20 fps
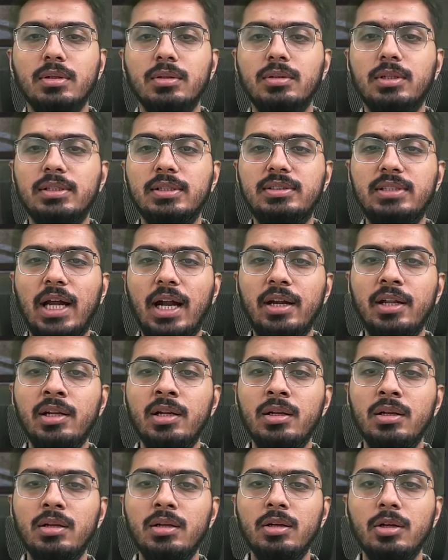the
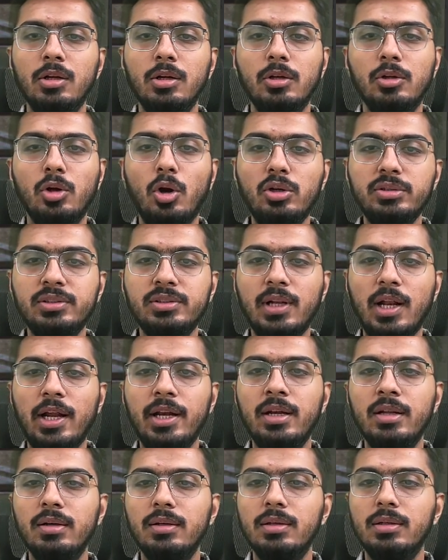saddle, cross
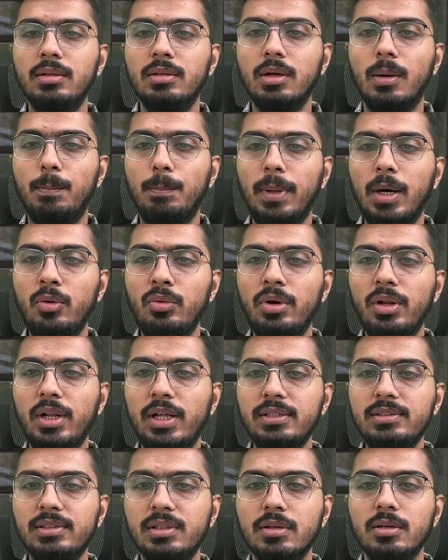slide, compound
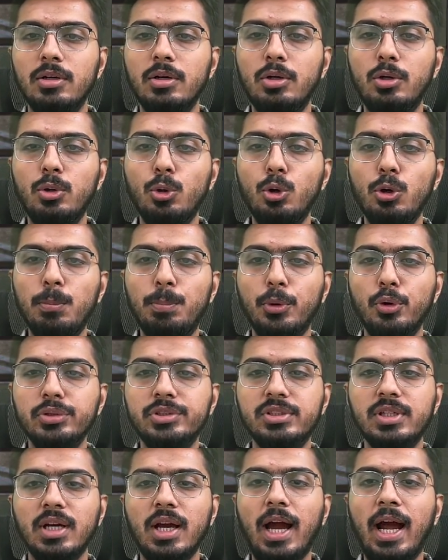rest, tool
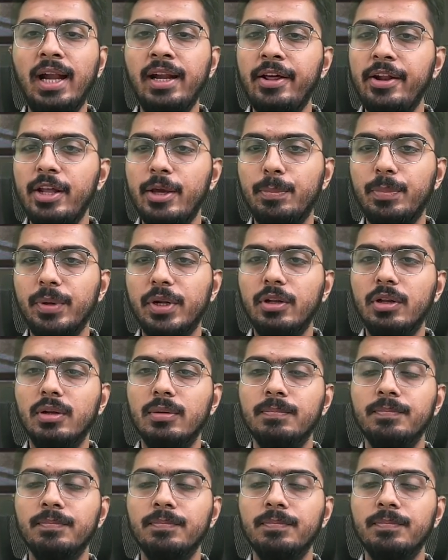post and an apron.